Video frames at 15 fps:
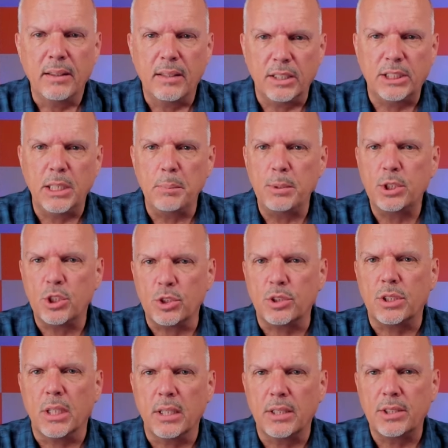The temperature
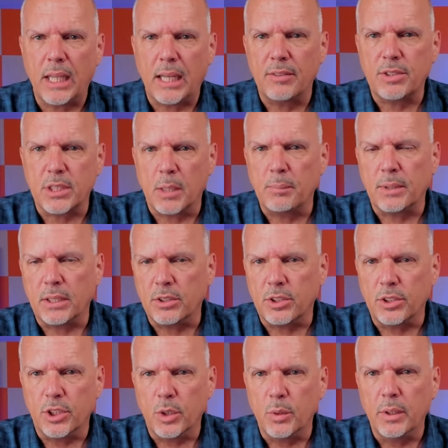does have something
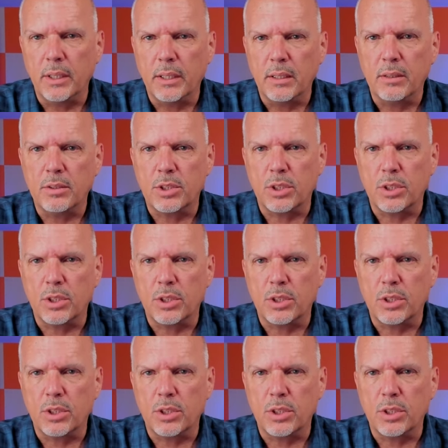to do with it.